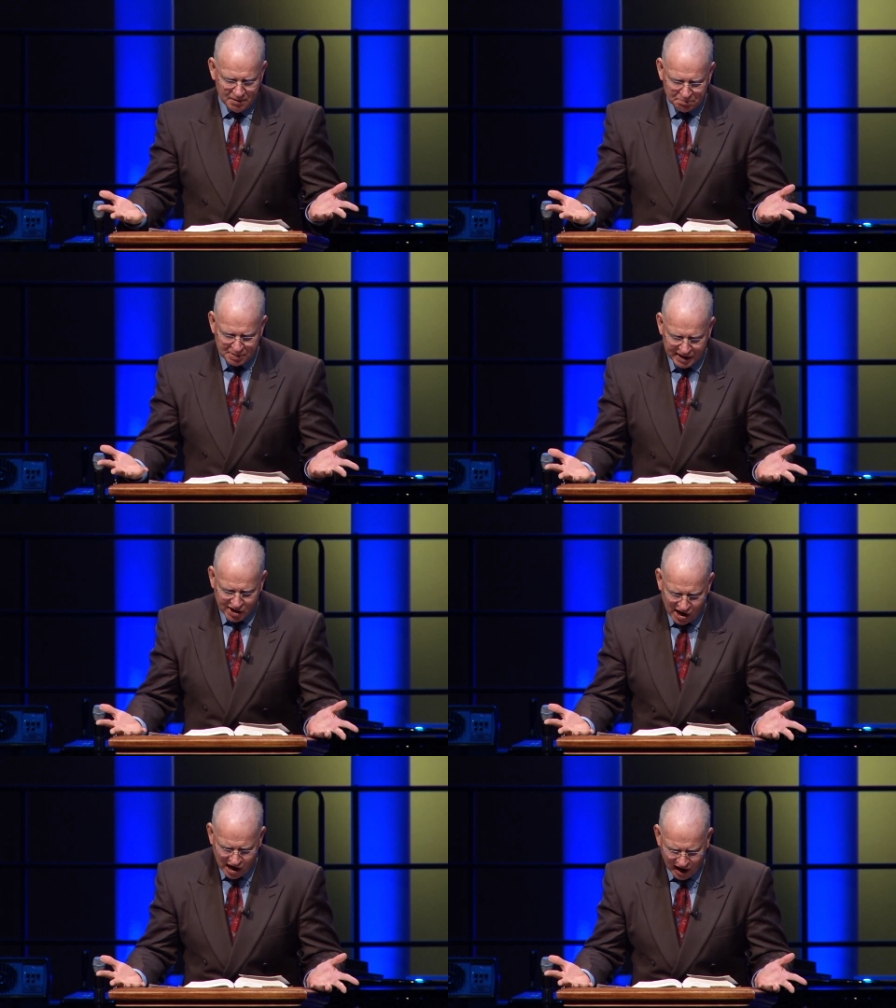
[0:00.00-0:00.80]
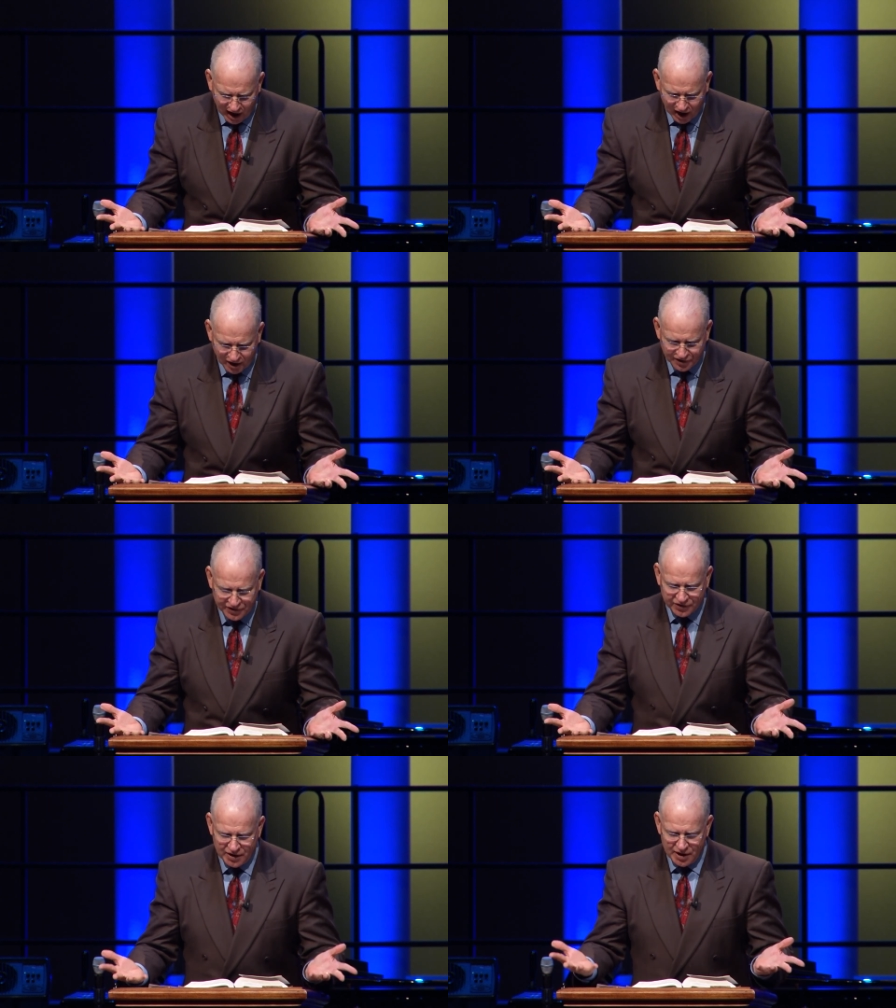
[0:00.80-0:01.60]

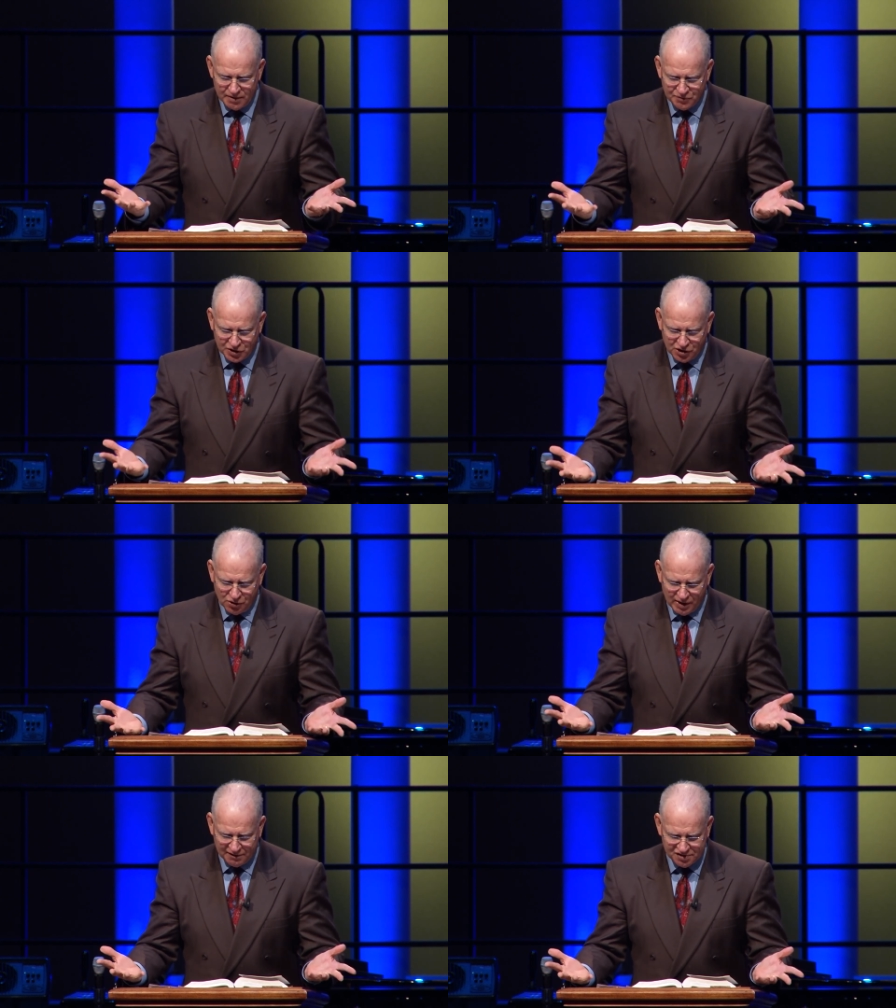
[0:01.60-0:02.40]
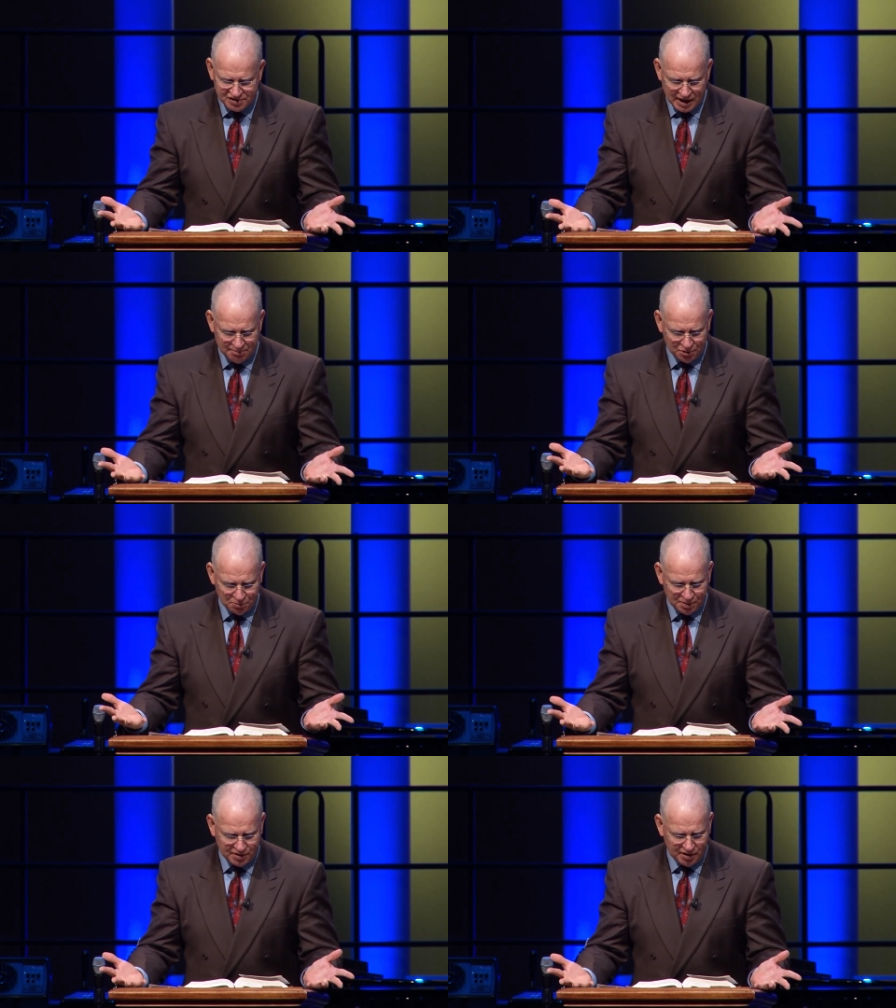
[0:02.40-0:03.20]
because you have stumbled
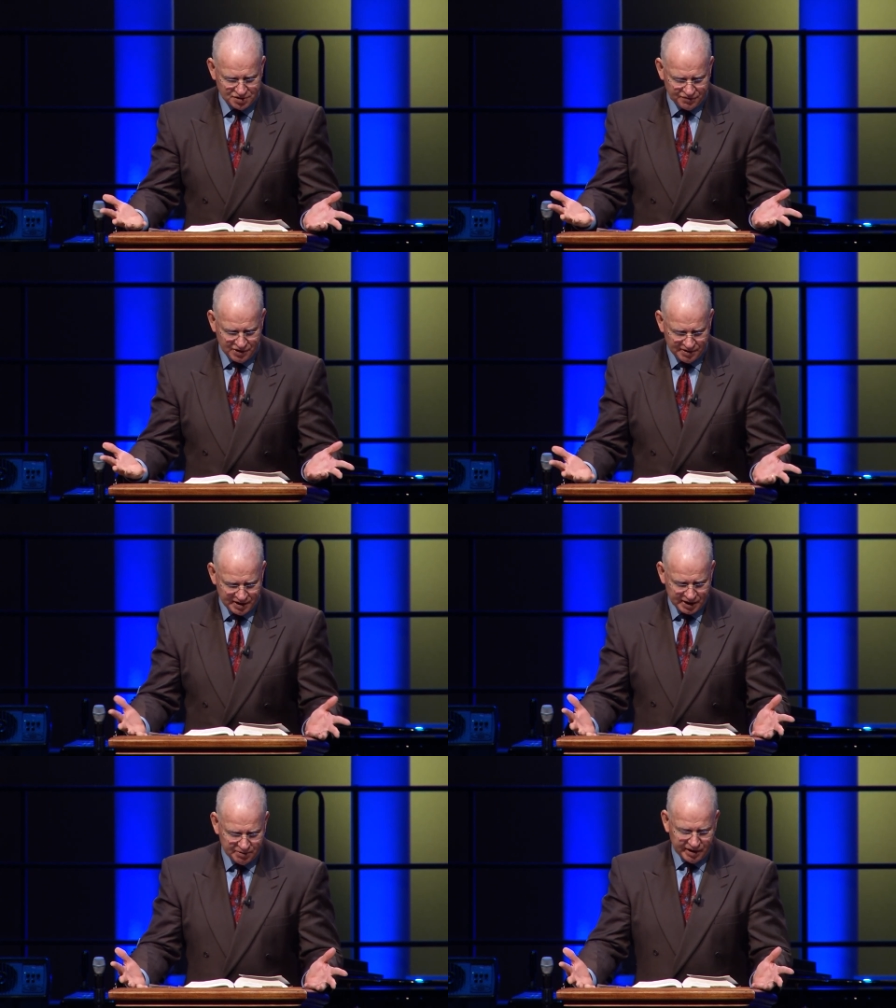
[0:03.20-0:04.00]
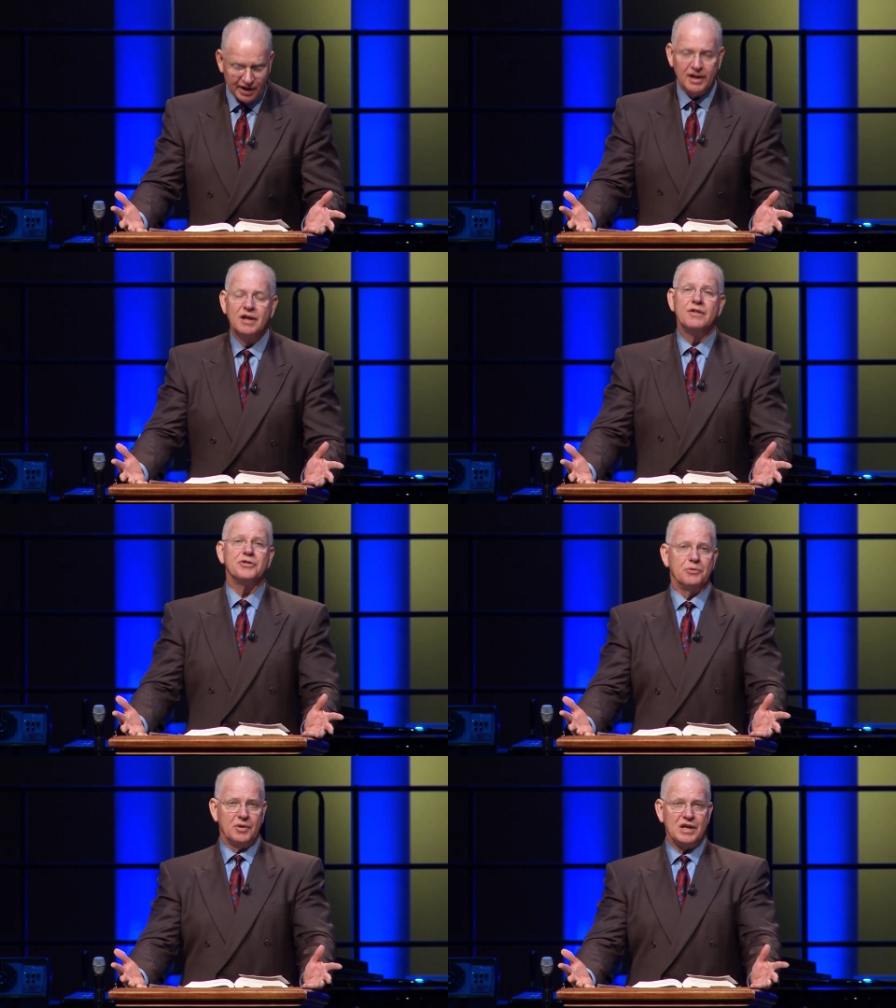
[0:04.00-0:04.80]
because of your iniquity.
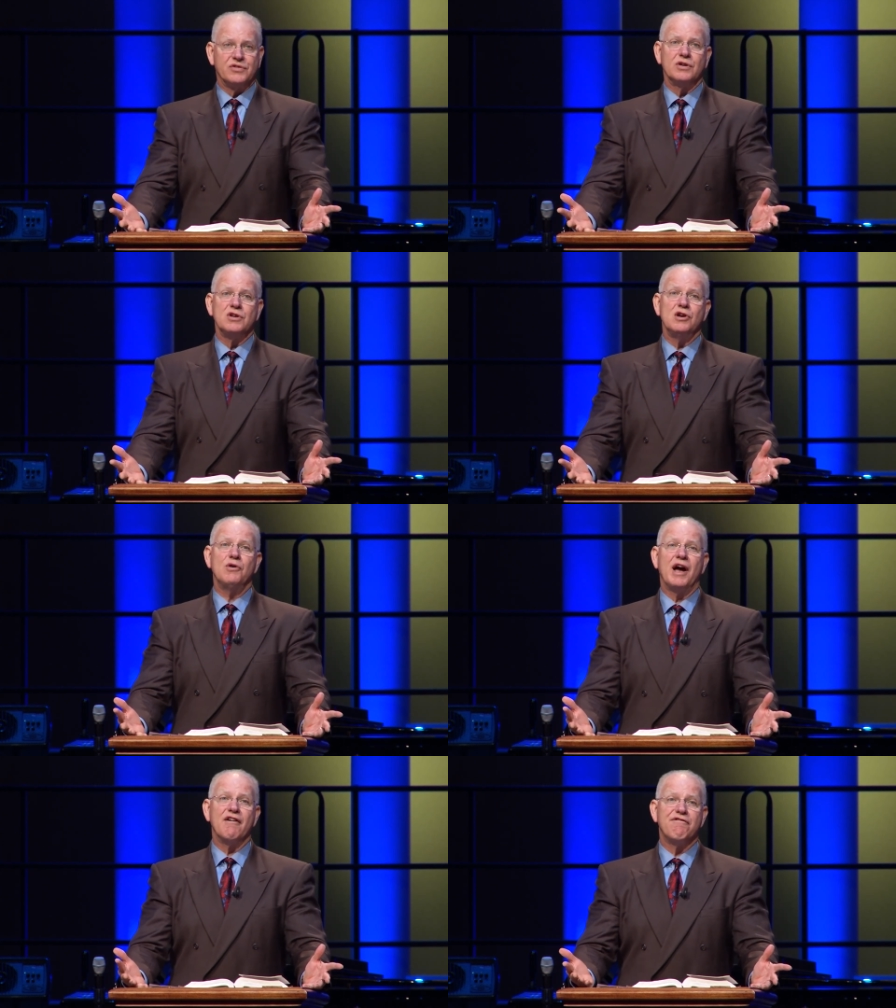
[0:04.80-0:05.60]
The reason you have